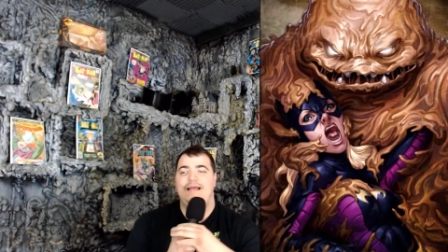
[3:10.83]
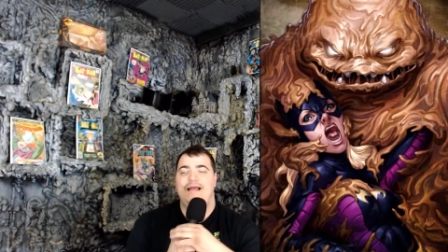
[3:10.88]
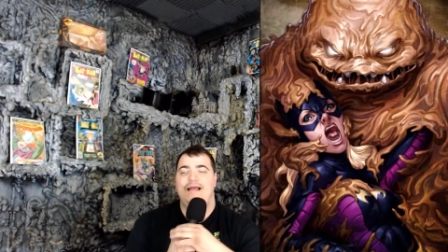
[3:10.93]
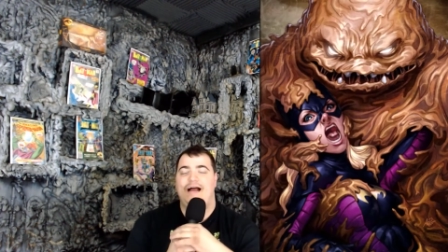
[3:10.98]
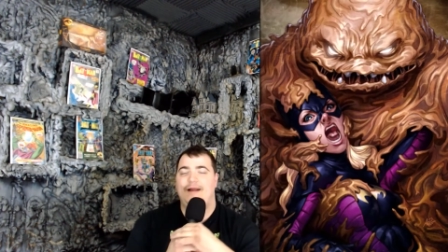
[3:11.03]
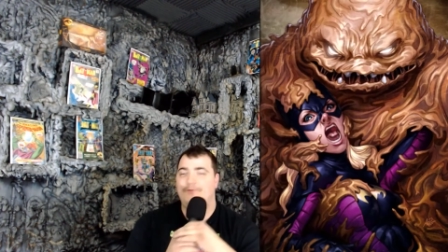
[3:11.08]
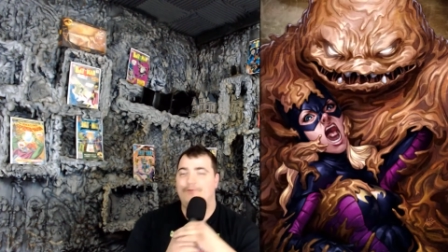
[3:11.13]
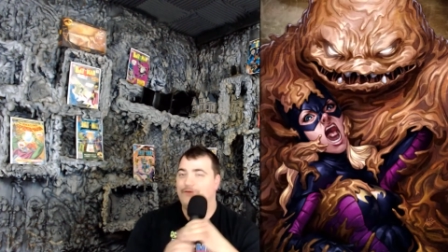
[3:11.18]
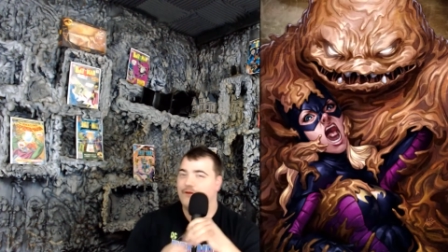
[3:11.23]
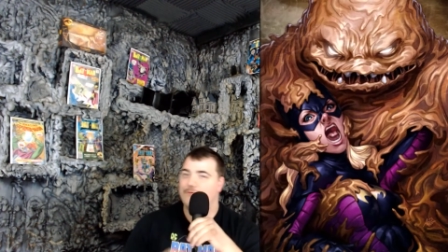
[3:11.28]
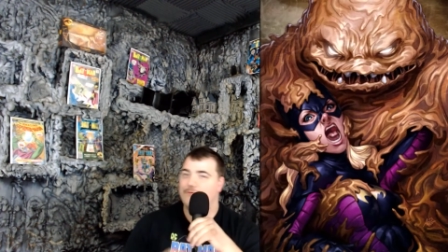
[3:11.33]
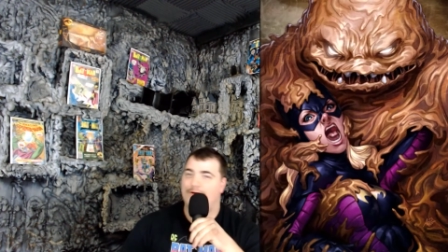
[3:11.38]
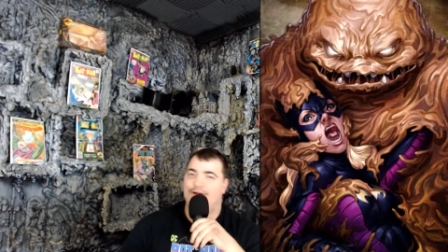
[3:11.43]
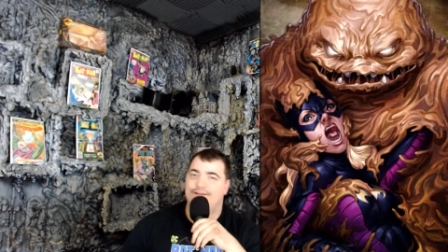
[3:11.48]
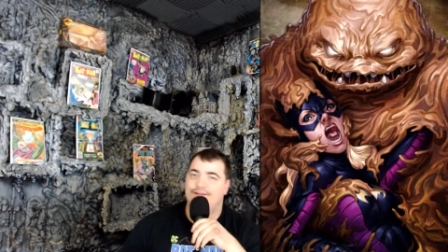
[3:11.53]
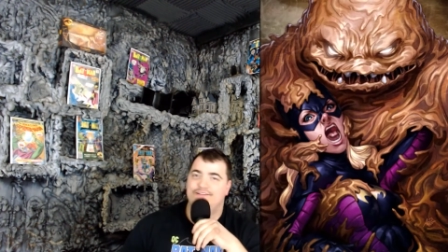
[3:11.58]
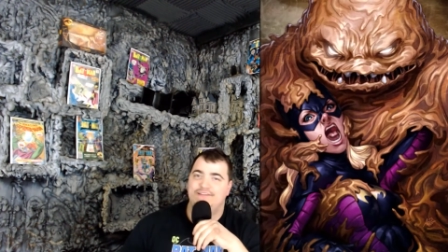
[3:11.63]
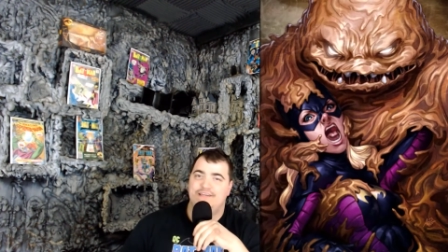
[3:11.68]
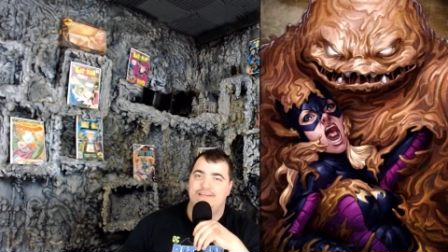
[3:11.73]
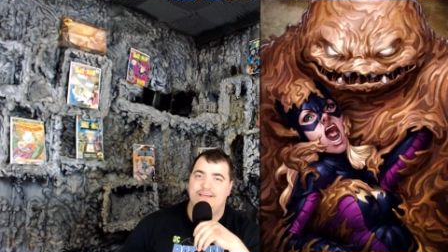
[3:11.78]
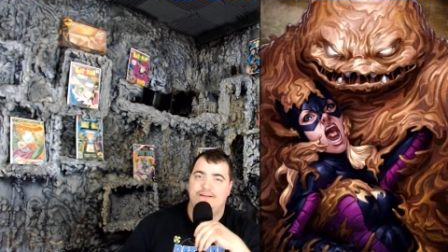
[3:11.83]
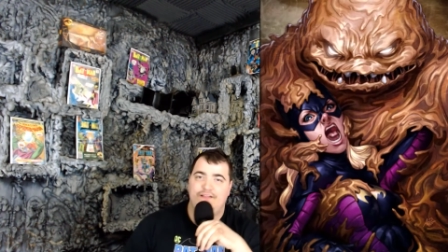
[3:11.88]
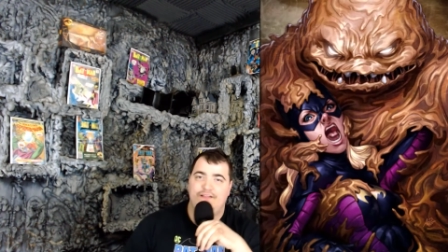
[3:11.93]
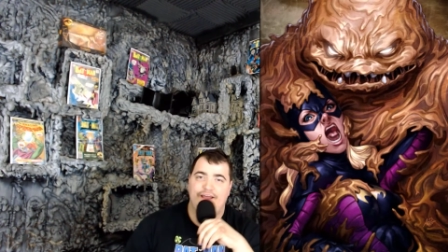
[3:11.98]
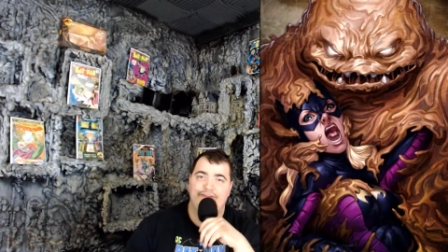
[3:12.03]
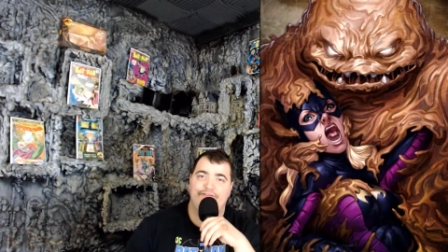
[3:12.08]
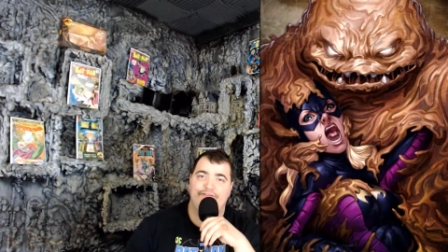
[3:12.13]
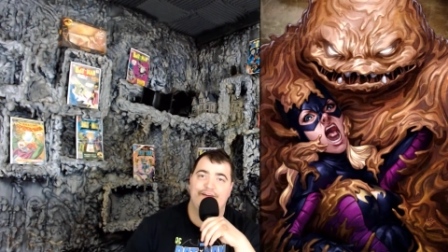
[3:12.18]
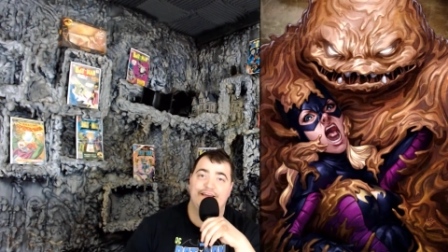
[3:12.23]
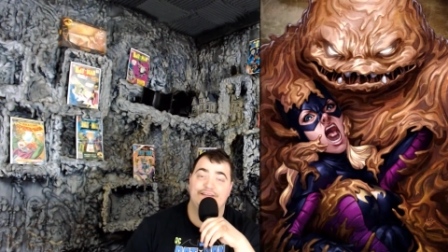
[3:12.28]
I really want to see
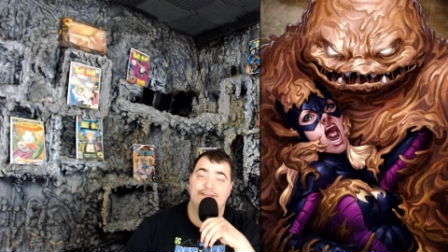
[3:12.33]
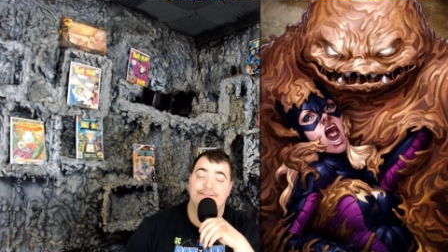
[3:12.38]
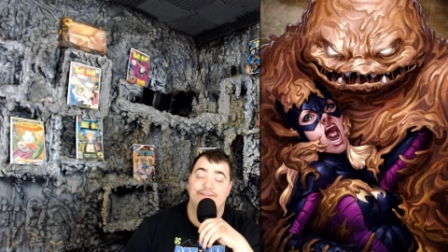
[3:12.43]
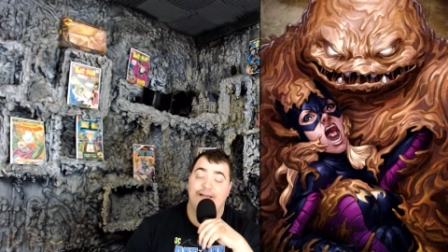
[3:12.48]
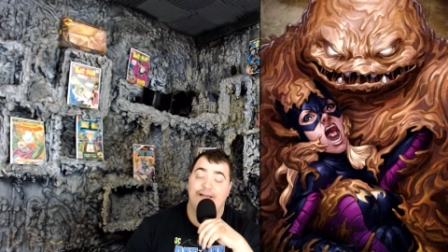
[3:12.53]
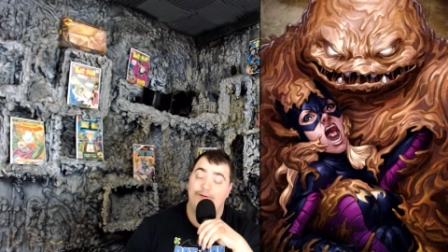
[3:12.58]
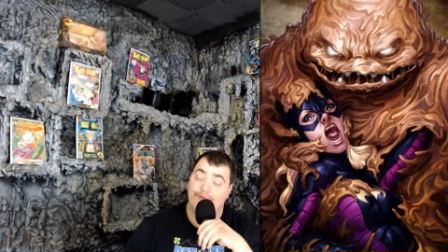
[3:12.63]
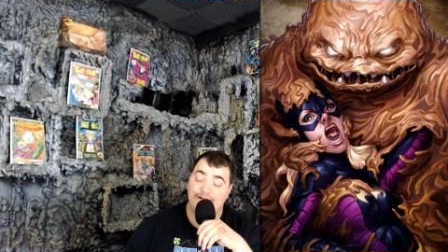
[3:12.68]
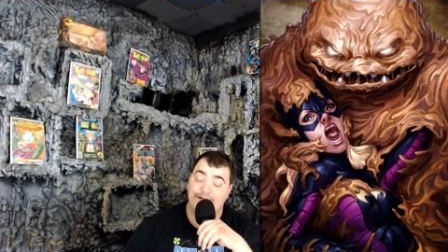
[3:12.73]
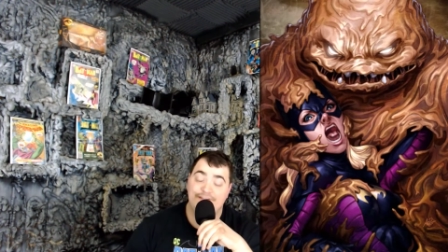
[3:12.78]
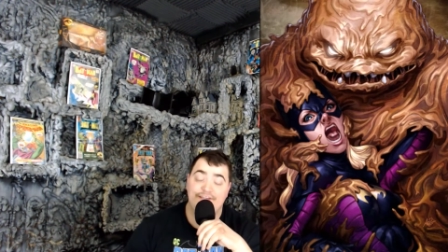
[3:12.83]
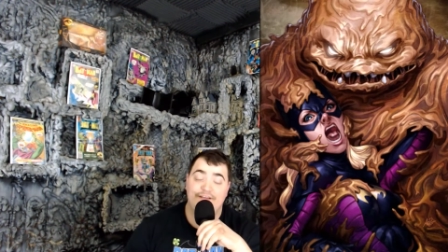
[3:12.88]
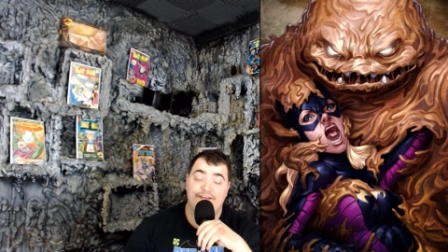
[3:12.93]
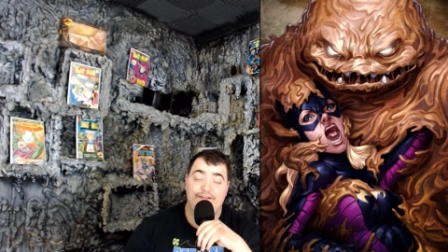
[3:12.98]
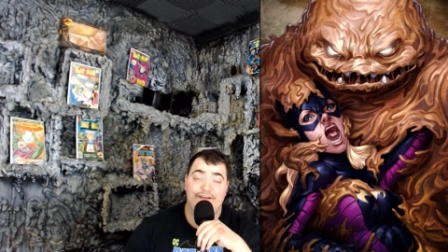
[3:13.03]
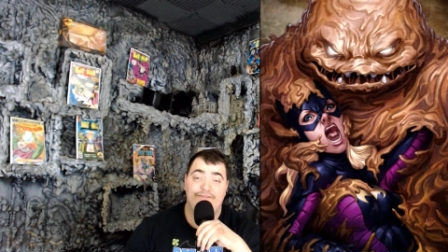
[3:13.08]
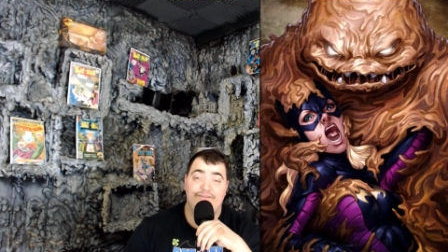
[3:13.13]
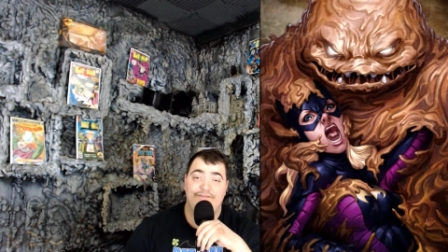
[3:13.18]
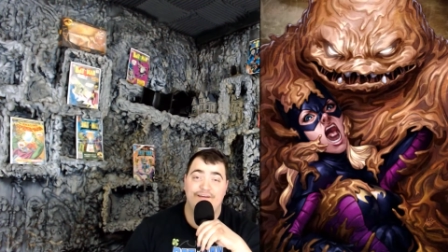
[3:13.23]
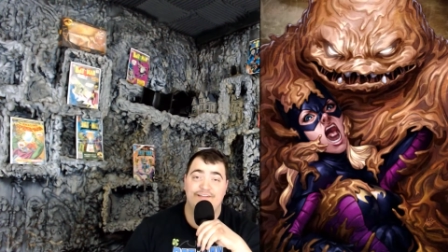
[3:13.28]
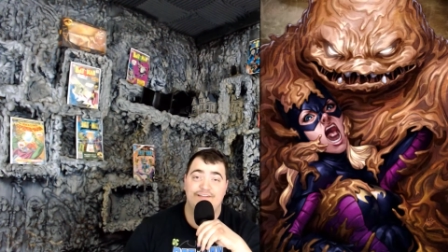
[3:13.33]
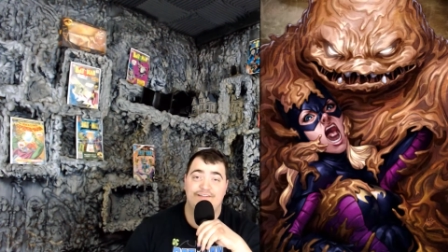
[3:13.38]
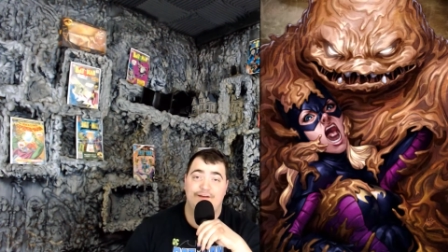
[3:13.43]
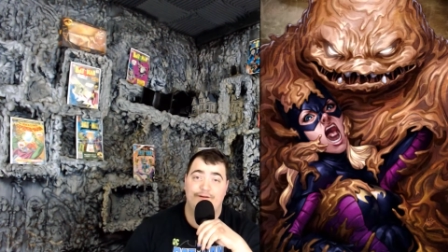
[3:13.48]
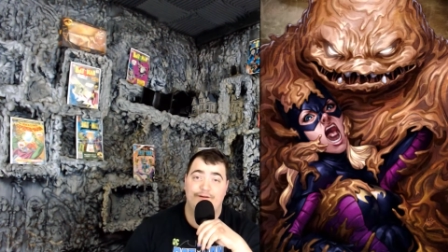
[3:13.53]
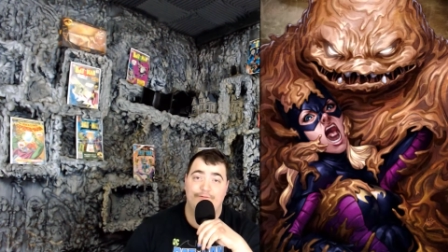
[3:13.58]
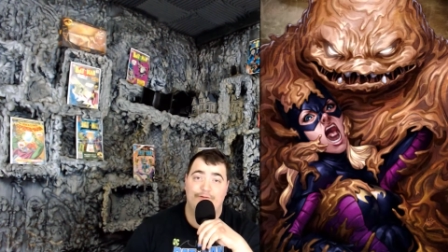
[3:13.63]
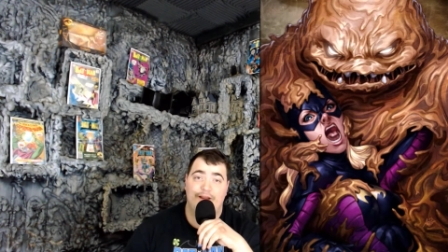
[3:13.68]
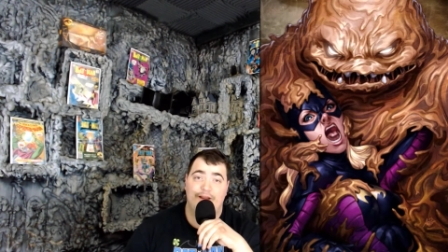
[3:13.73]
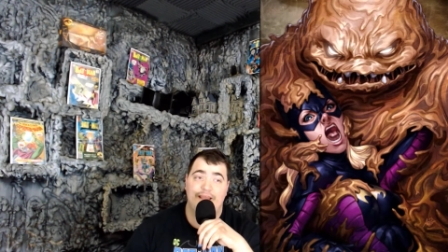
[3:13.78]
Clayface. I want to see Clayface done
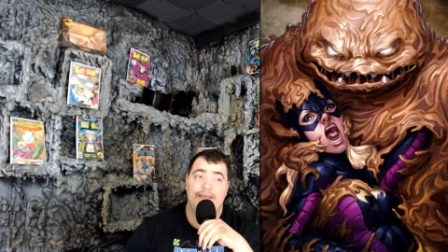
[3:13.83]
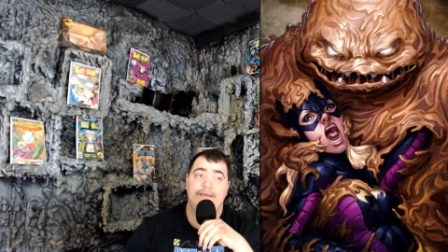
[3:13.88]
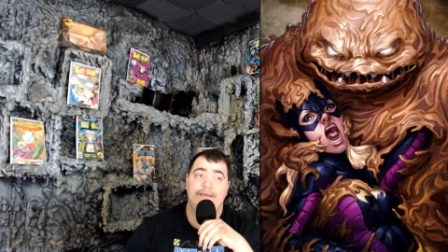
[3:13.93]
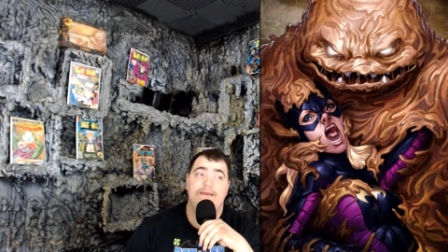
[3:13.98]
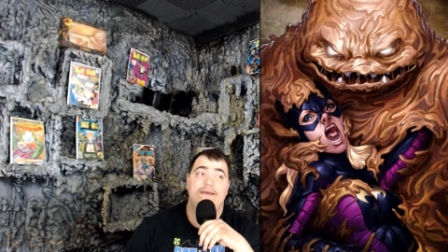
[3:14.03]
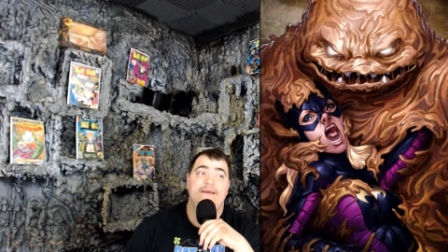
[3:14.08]
right.